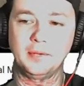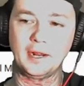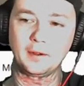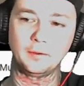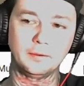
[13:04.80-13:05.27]

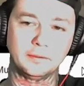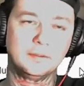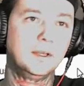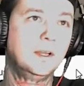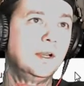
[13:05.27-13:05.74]
Black it. Gold.
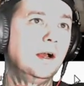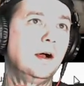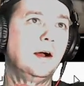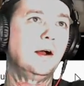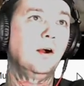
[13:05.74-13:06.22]

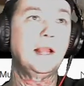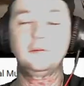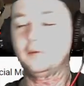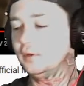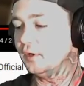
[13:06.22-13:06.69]
Uh, okay,
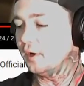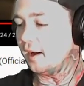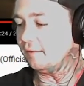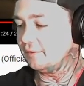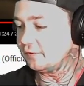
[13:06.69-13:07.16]
so your is
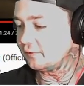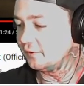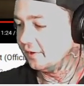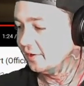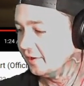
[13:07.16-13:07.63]
office.
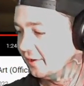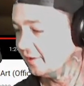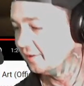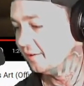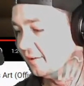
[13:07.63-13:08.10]
Just like a
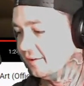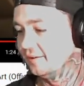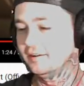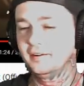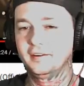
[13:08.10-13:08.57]
request
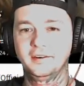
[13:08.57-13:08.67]
and.